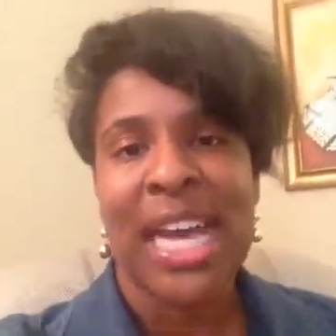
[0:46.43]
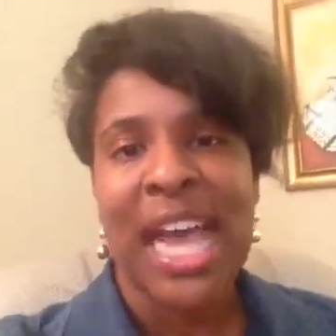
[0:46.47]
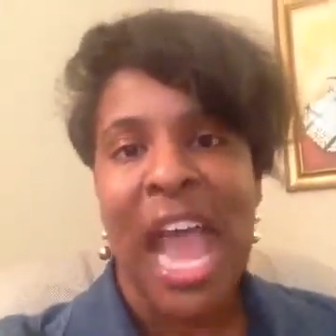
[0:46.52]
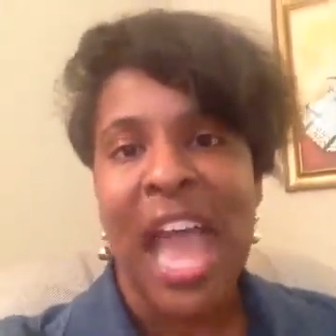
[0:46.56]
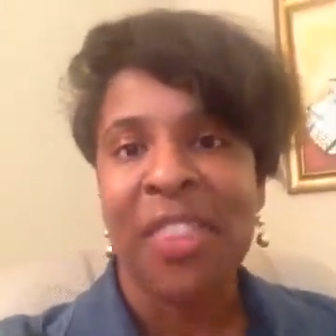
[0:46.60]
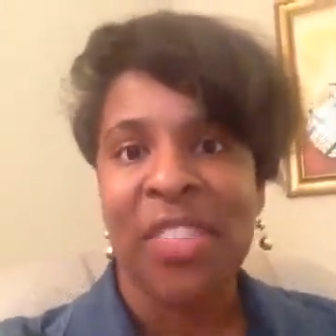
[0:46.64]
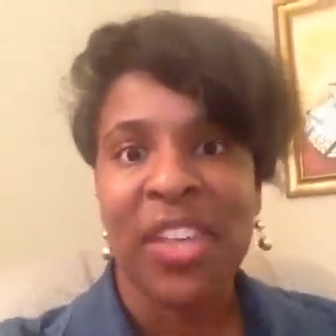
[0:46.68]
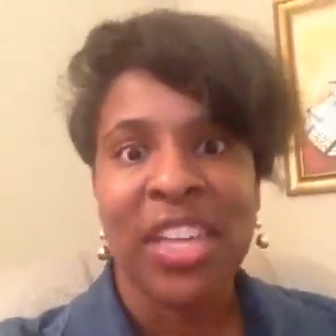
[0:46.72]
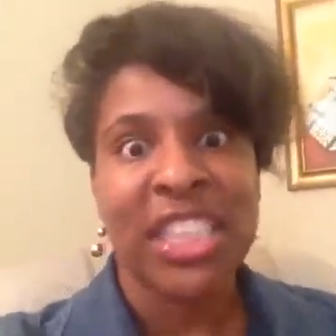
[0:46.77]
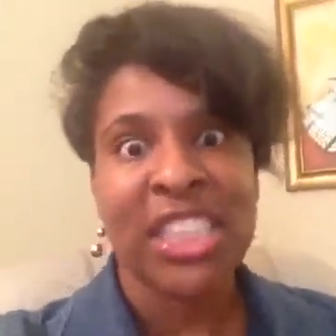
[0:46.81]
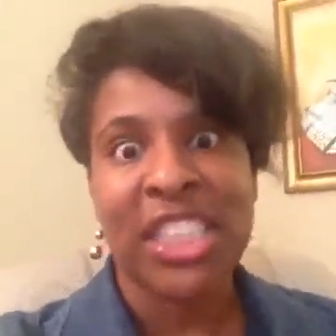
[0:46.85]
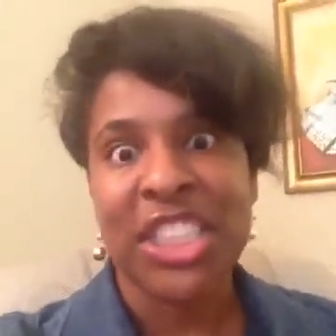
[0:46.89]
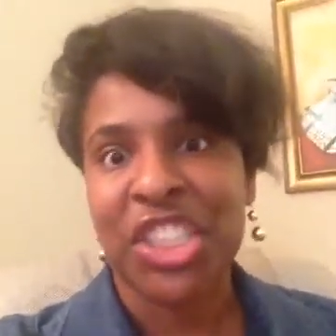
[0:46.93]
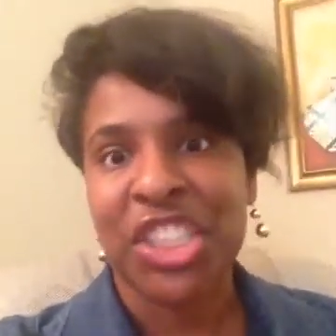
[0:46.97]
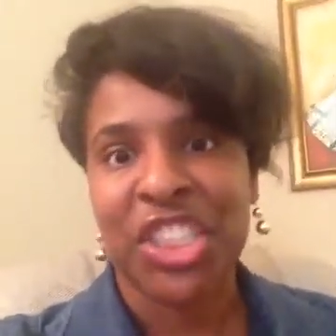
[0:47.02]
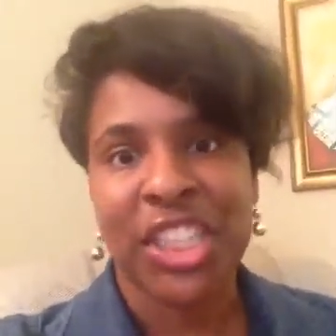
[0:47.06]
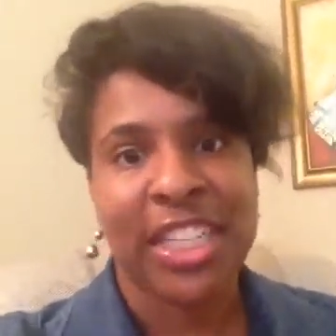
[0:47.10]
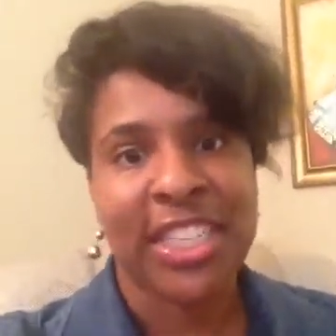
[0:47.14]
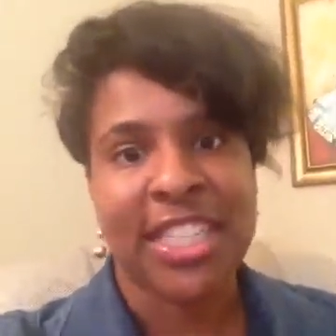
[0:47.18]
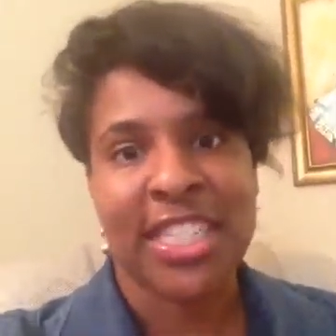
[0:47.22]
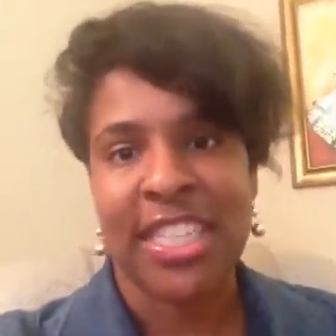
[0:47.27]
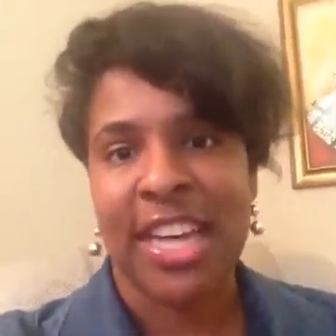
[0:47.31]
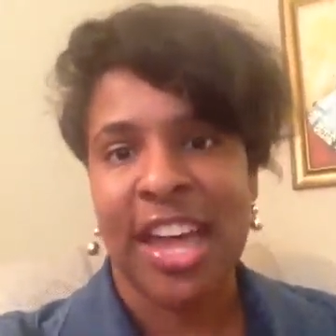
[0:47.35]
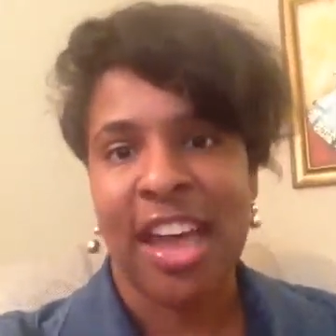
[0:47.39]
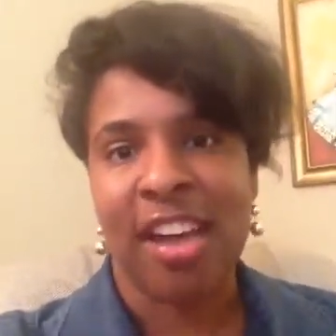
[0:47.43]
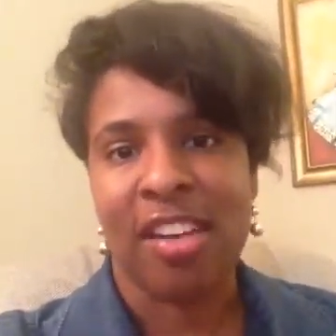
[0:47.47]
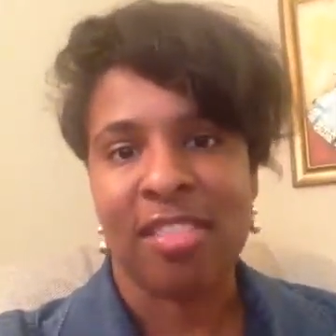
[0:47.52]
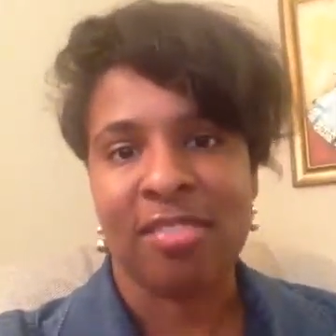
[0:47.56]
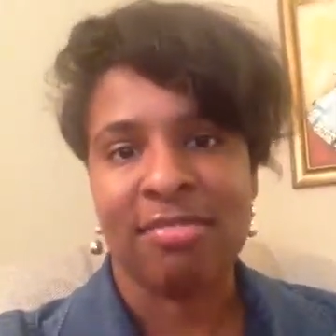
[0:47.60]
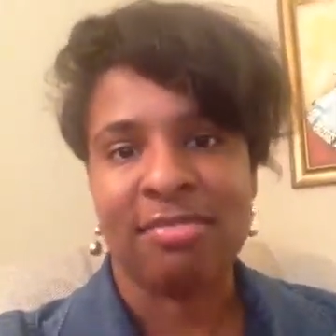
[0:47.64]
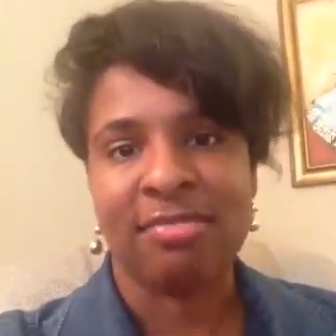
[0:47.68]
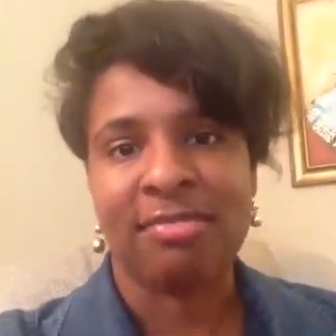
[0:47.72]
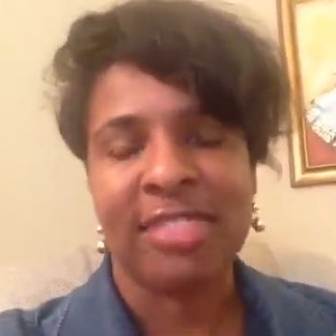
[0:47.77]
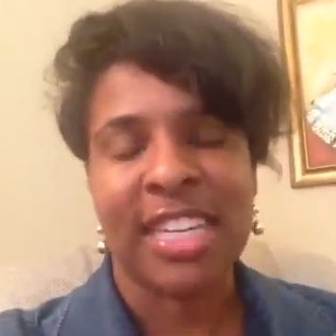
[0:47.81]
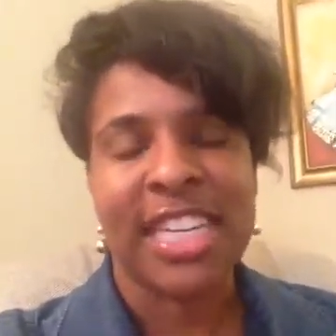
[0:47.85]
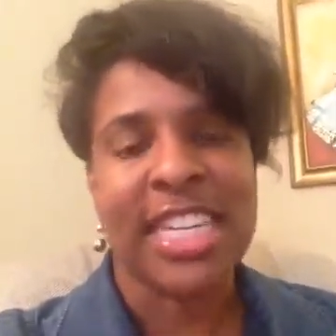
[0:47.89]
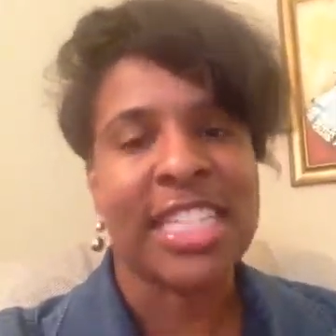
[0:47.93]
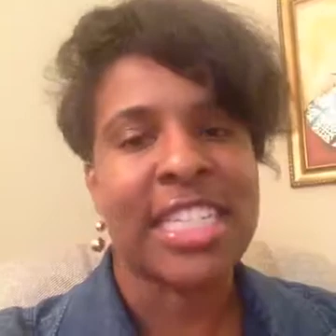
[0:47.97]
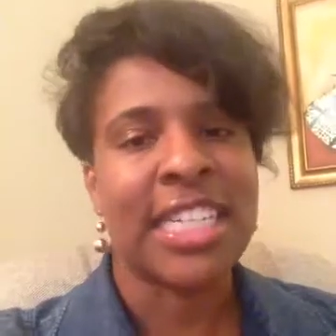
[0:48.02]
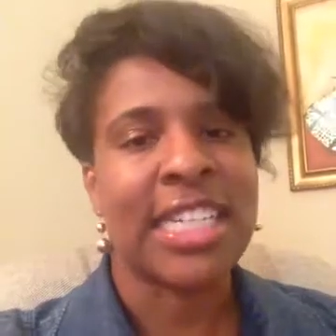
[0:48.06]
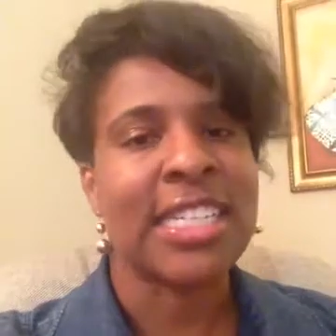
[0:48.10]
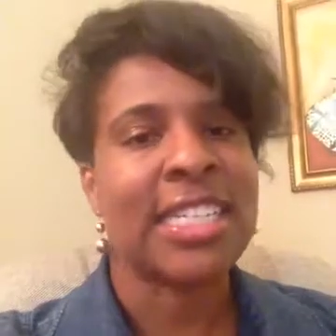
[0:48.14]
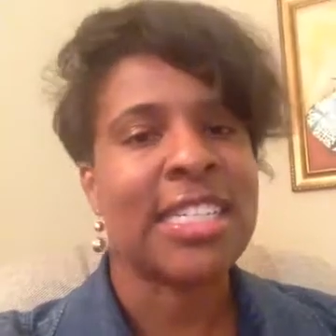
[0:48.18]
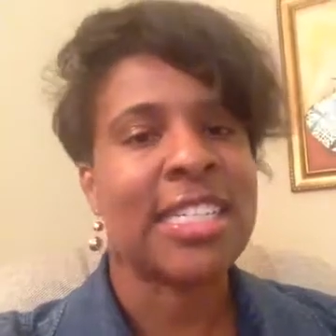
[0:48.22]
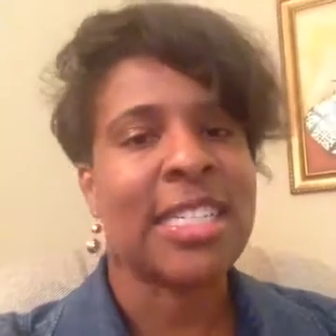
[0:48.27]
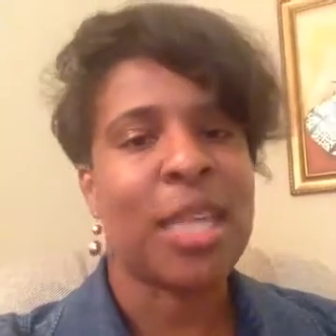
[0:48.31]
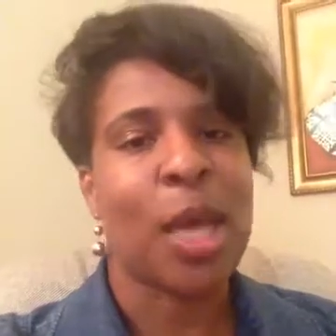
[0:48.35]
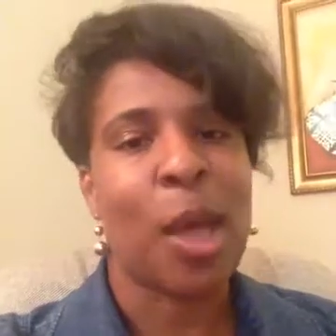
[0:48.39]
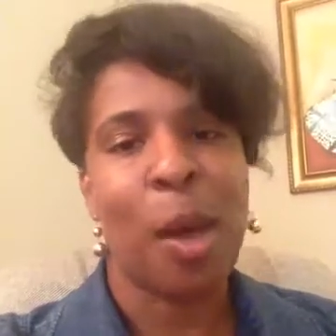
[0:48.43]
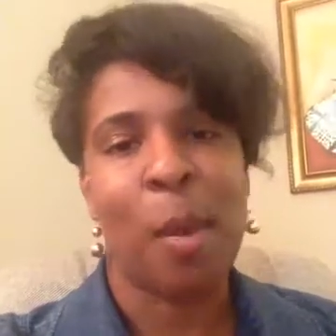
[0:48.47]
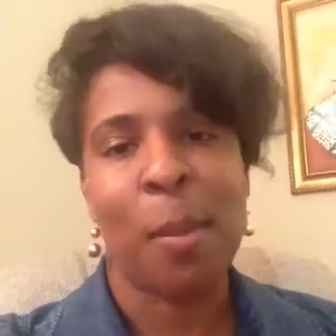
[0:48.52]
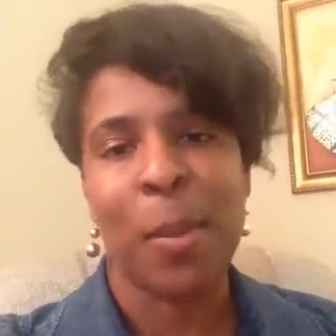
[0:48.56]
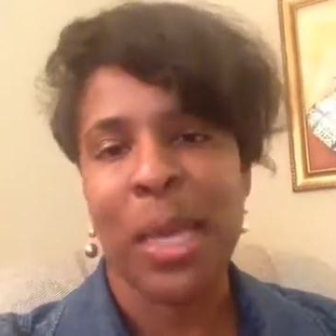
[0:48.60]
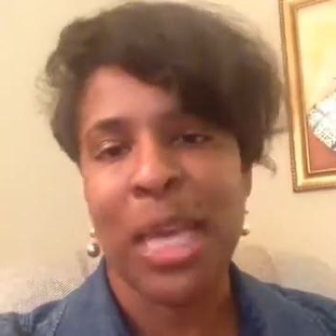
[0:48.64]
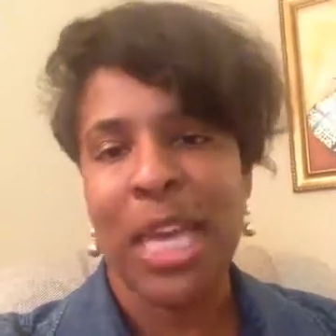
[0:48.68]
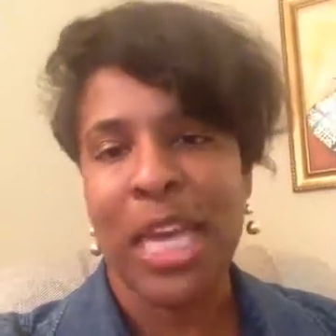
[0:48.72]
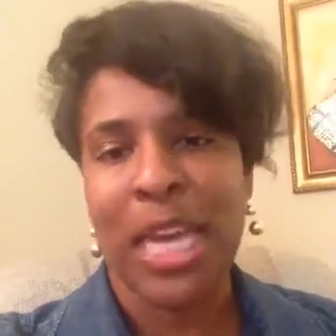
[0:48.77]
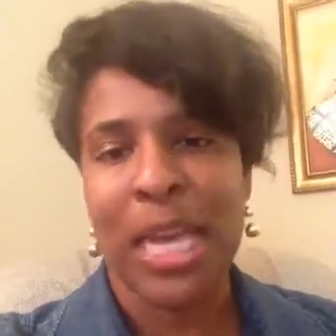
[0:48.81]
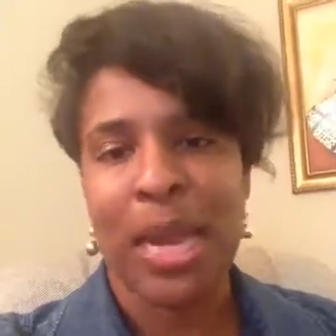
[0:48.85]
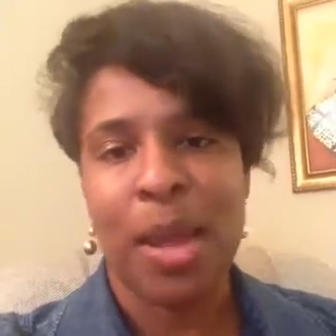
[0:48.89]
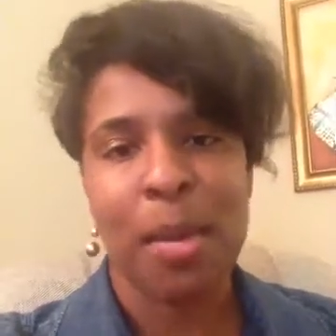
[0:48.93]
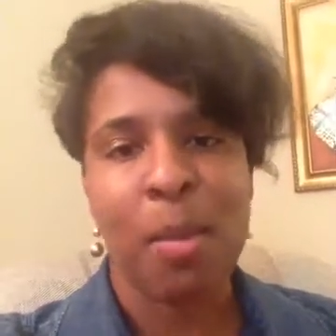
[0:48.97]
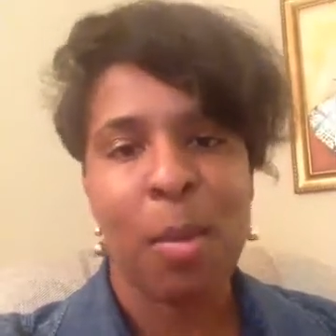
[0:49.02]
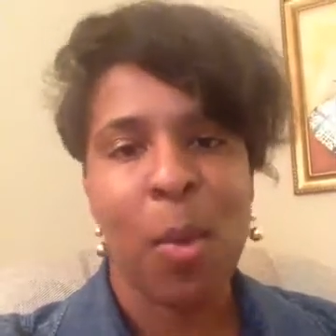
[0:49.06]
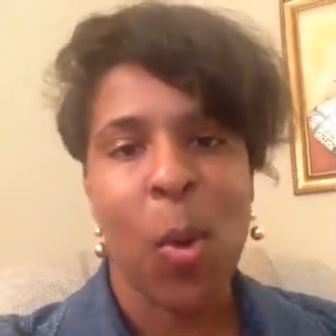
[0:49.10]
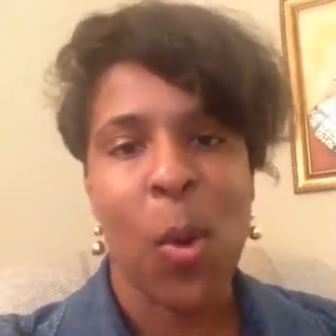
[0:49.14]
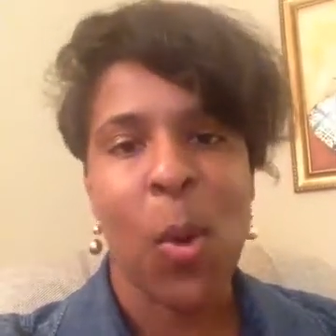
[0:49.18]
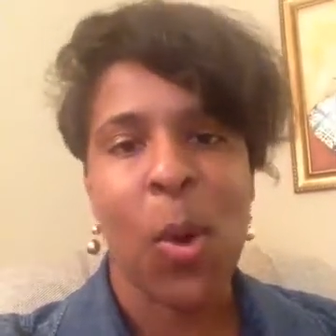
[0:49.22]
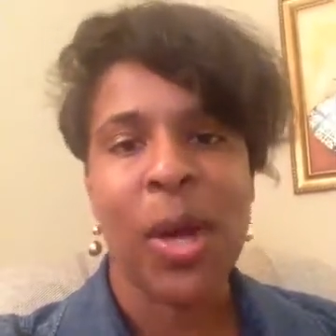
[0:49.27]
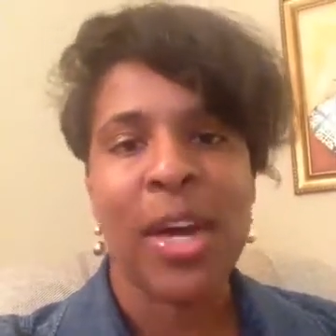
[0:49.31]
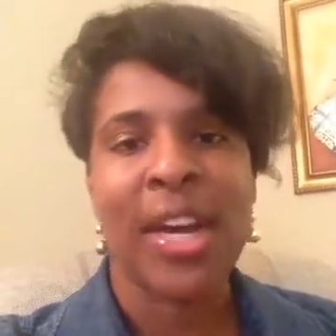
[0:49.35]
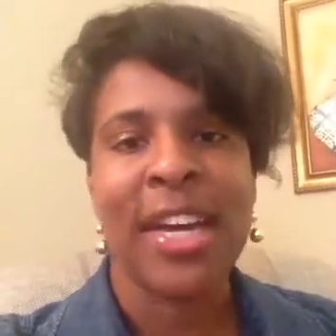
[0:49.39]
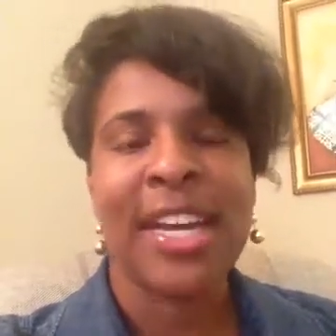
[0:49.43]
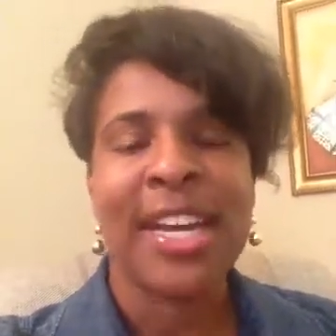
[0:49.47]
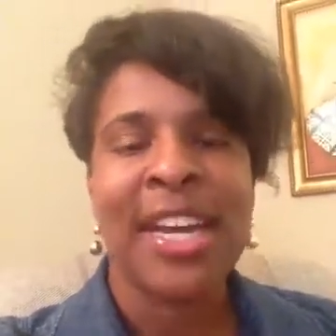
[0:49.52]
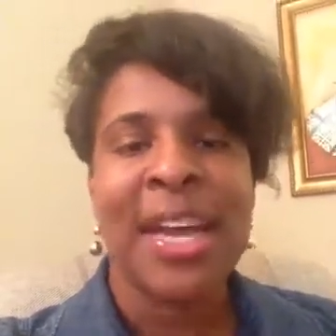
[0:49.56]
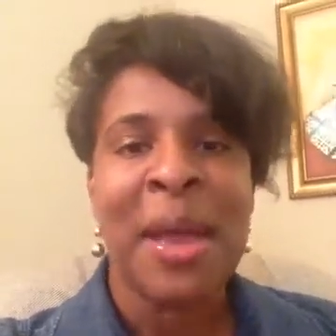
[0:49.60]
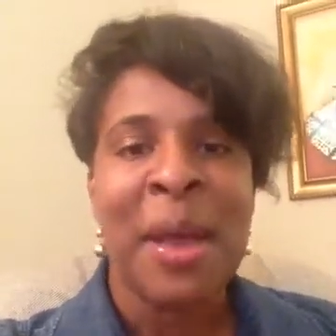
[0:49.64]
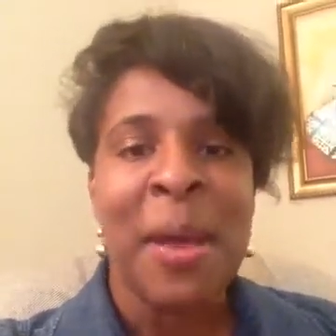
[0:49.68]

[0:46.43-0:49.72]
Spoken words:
And then it just shuts down. It doesn't tell me anymore